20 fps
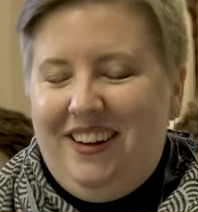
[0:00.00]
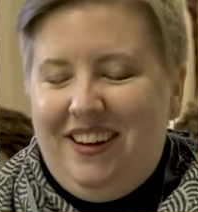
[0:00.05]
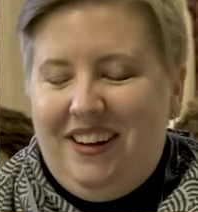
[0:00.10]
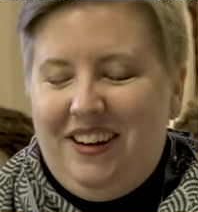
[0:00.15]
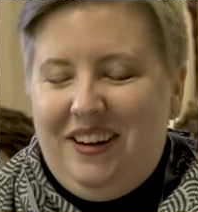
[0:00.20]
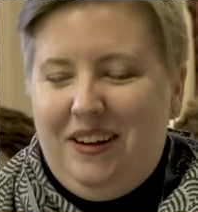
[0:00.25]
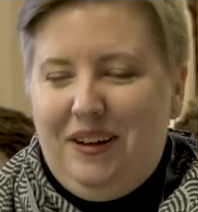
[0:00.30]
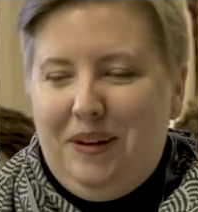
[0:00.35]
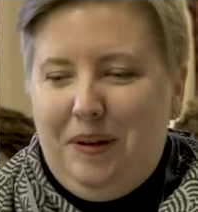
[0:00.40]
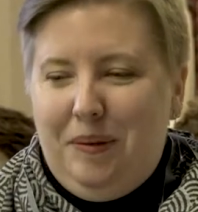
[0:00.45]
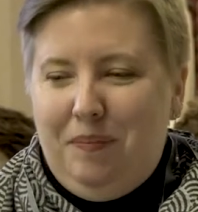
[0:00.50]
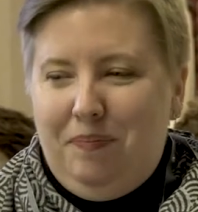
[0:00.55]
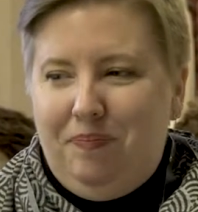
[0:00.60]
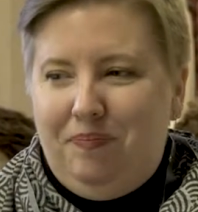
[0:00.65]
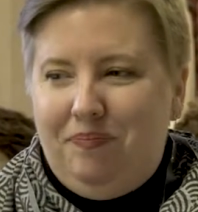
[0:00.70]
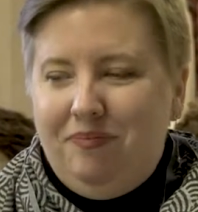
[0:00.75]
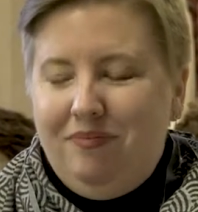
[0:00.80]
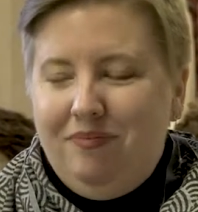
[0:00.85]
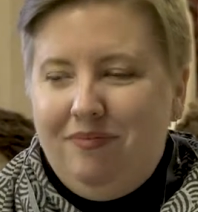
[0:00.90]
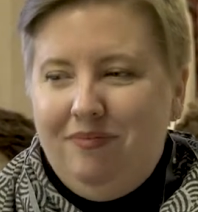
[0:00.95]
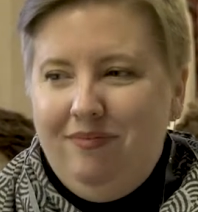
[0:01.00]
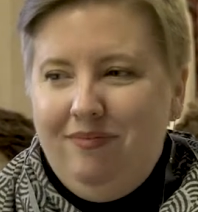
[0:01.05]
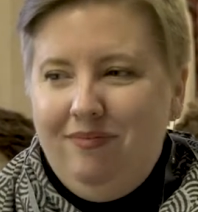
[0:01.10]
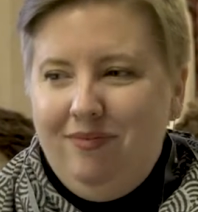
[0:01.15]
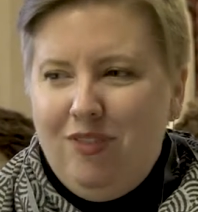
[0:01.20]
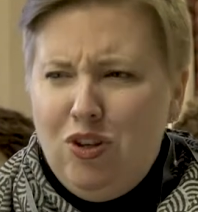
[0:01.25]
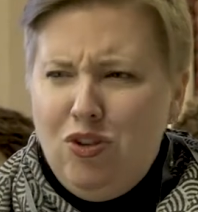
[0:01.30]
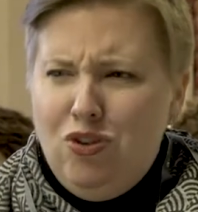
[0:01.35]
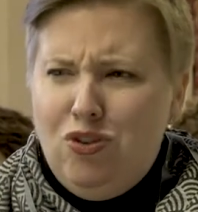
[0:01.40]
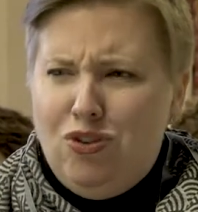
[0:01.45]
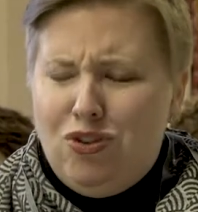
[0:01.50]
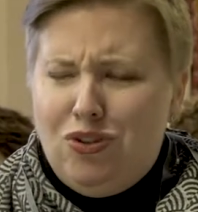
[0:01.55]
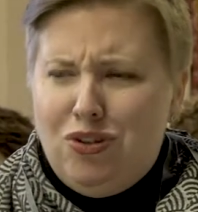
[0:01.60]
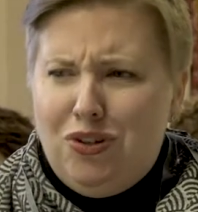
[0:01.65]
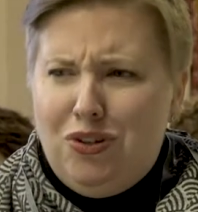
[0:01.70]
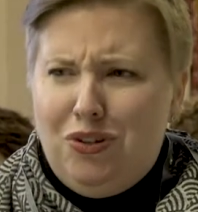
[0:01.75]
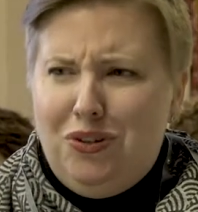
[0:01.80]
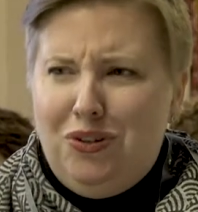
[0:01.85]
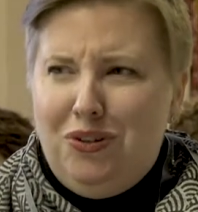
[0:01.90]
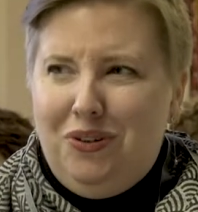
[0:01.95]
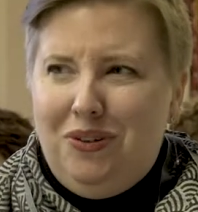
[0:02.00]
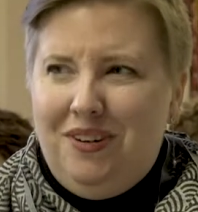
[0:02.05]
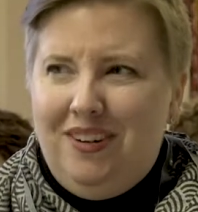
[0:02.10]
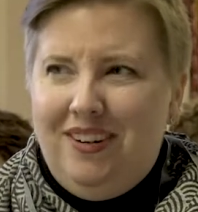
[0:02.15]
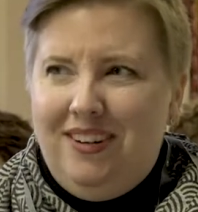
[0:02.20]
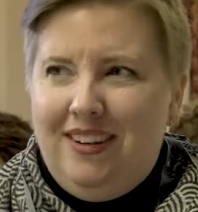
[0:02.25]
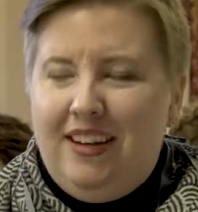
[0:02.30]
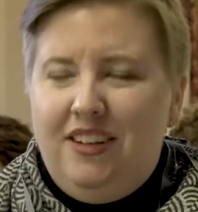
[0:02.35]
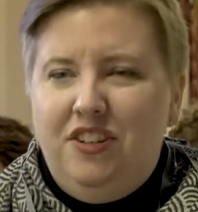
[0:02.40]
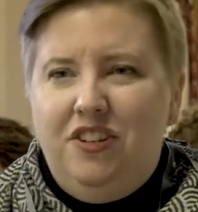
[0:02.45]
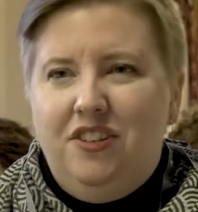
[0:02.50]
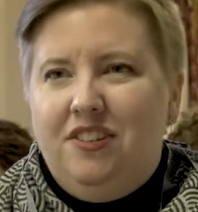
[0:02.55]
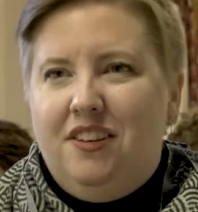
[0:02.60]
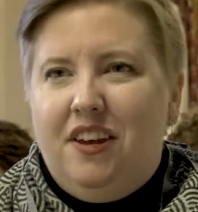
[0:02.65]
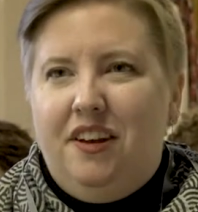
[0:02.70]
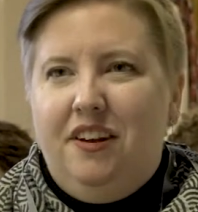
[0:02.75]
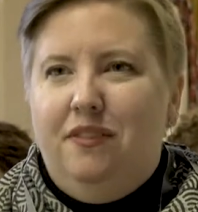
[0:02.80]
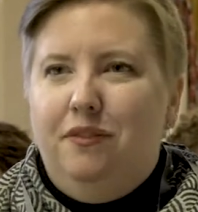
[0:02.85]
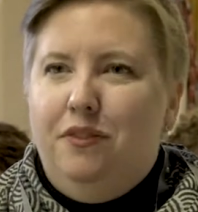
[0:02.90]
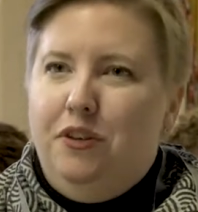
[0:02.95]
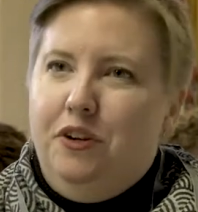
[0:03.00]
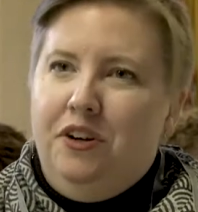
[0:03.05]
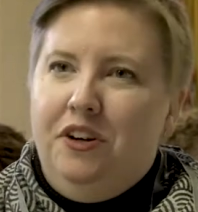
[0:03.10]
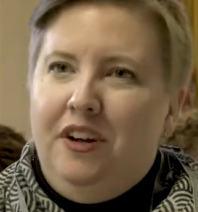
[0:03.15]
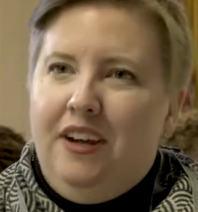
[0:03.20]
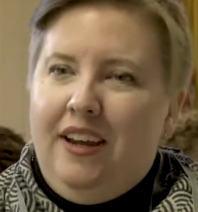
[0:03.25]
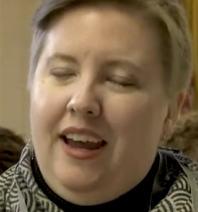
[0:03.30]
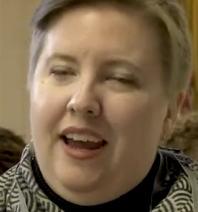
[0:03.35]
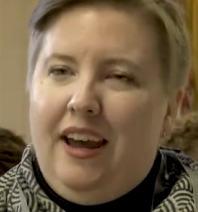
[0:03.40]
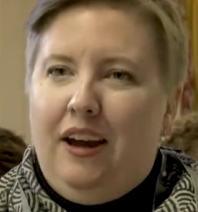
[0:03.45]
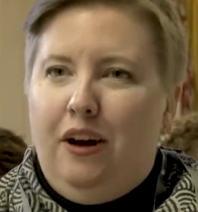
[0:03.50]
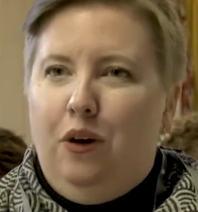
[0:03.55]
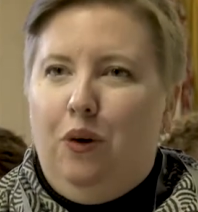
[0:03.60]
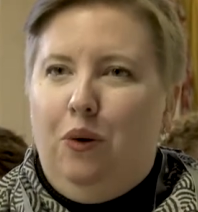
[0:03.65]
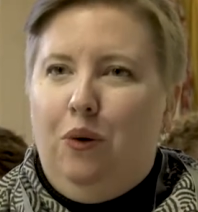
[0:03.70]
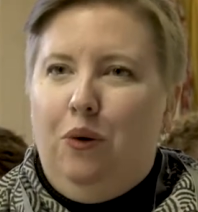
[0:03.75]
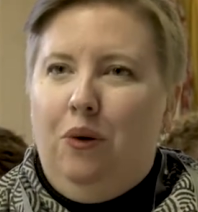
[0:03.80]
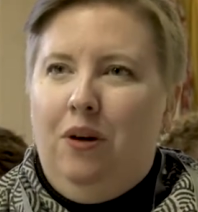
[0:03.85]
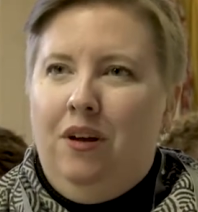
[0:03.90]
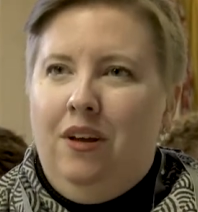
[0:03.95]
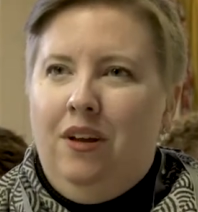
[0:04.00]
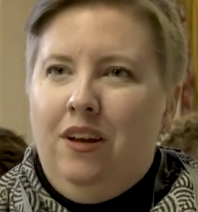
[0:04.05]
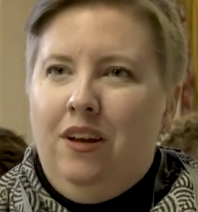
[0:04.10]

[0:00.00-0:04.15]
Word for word: And just kind of learning how